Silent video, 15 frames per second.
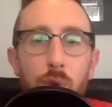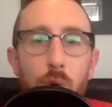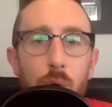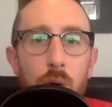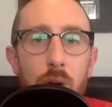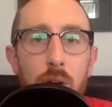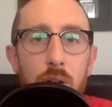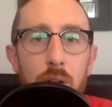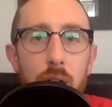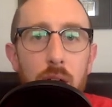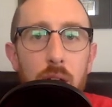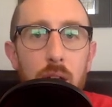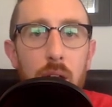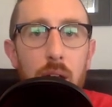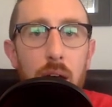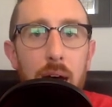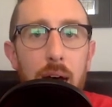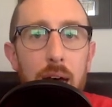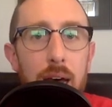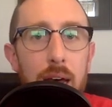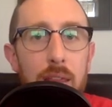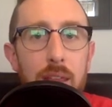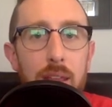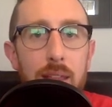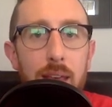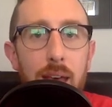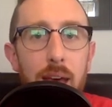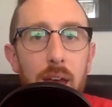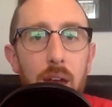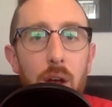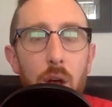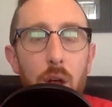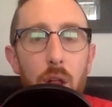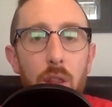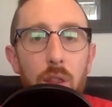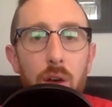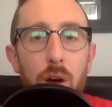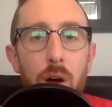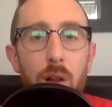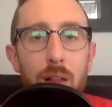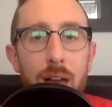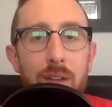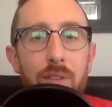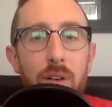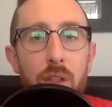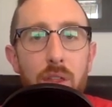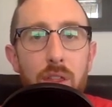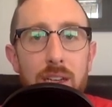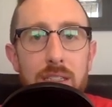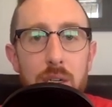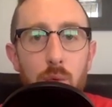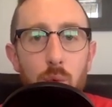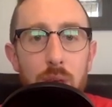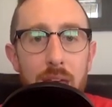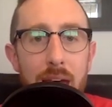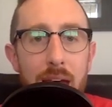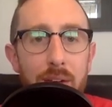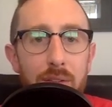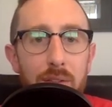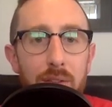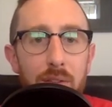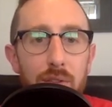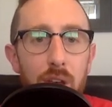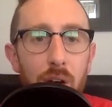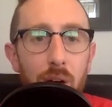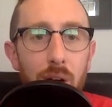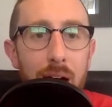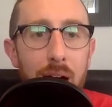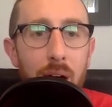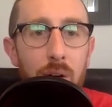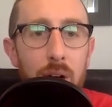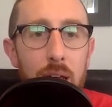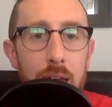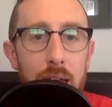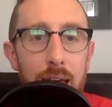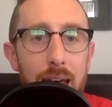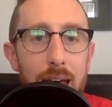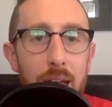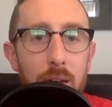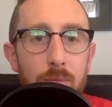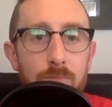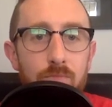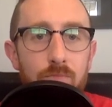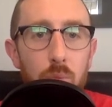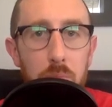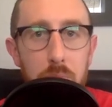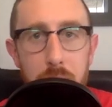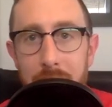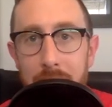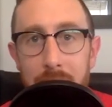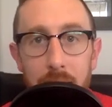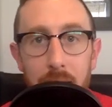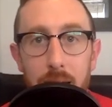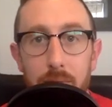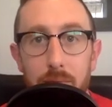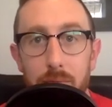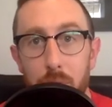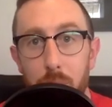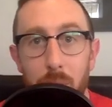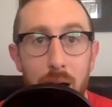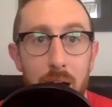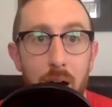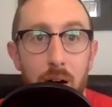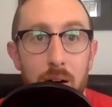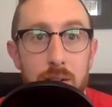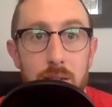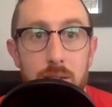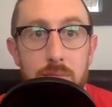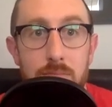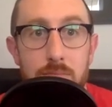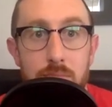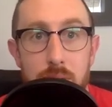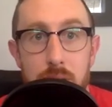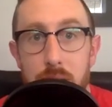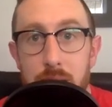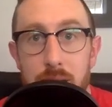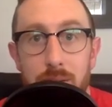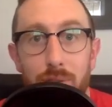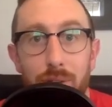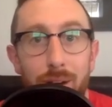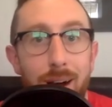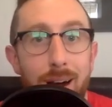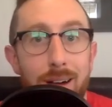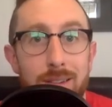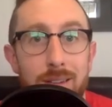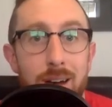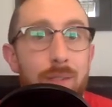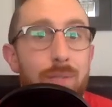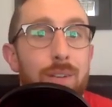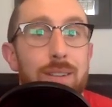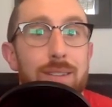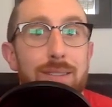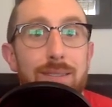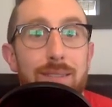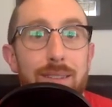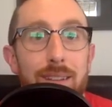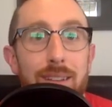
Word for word: forward. And I think that there are a lot of other things that we have to figure out. And mainly for Bryan Harsin, he needs to figure out his offense.